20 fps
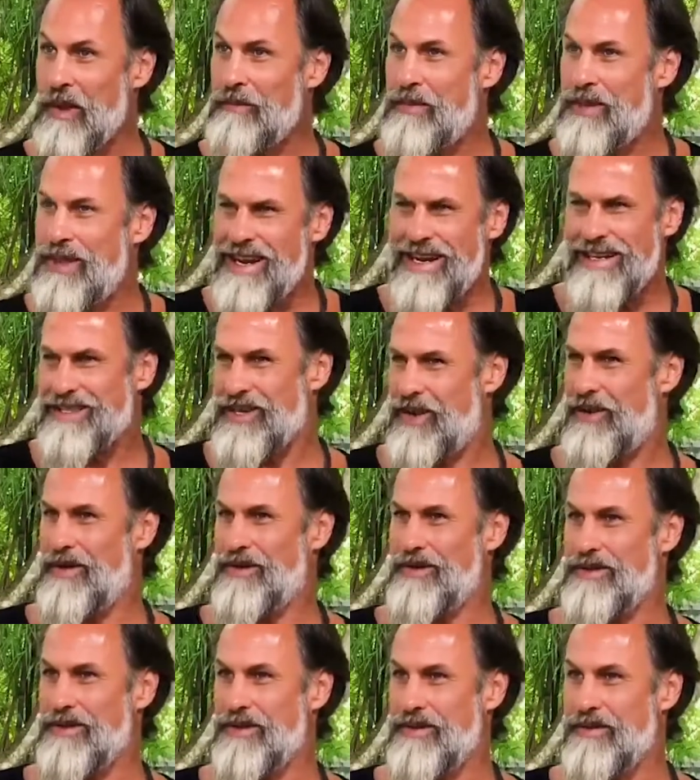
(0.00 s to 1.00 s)
but then it's
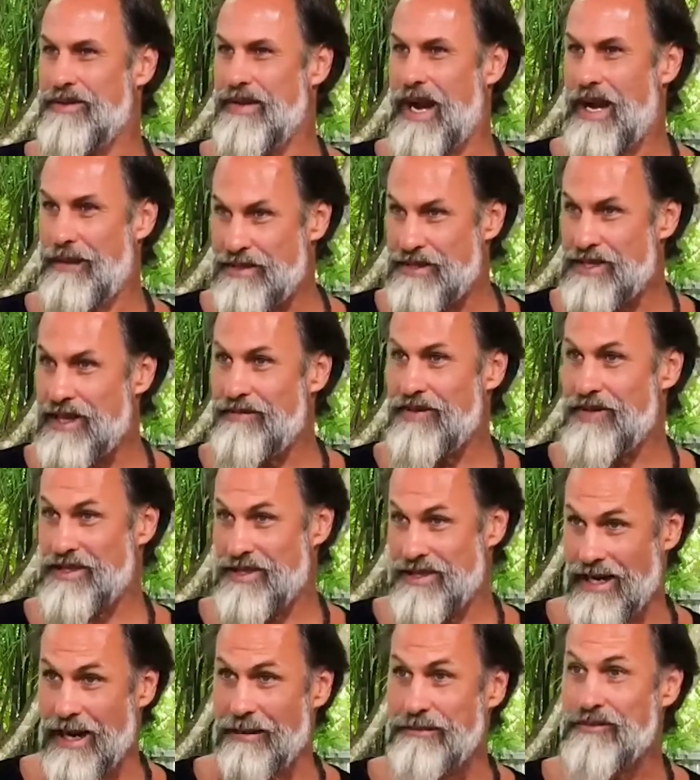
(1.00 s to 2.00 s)
also,
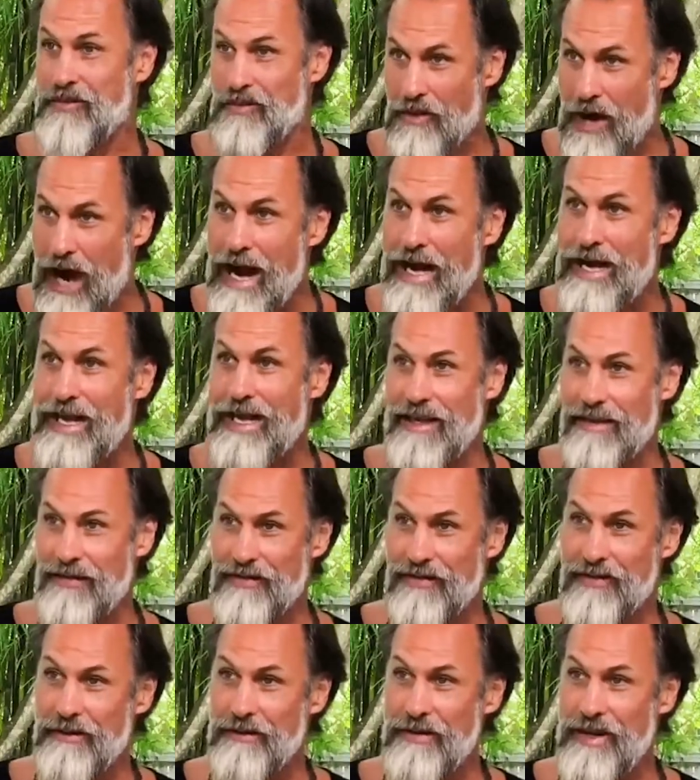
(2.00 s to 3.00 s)
I'm writing it
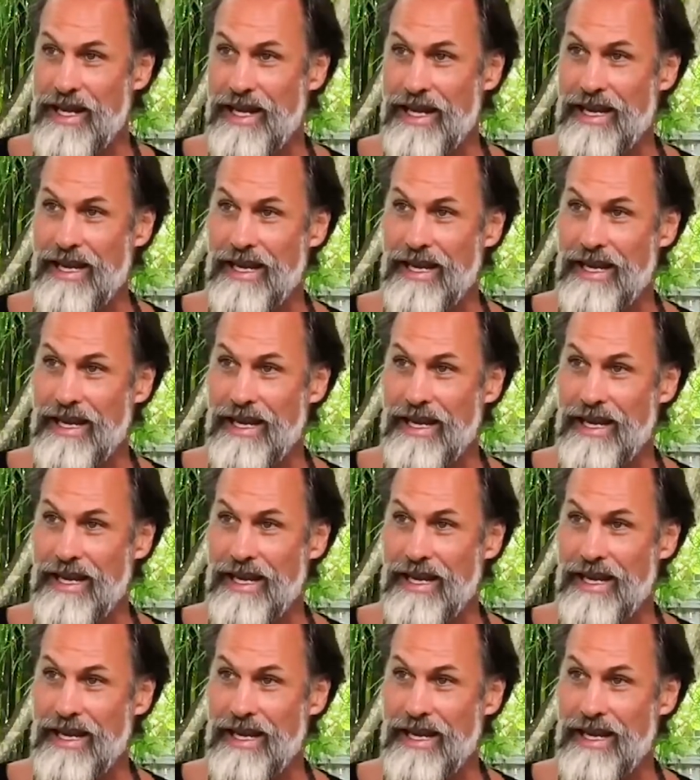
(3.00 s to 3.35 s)
for me.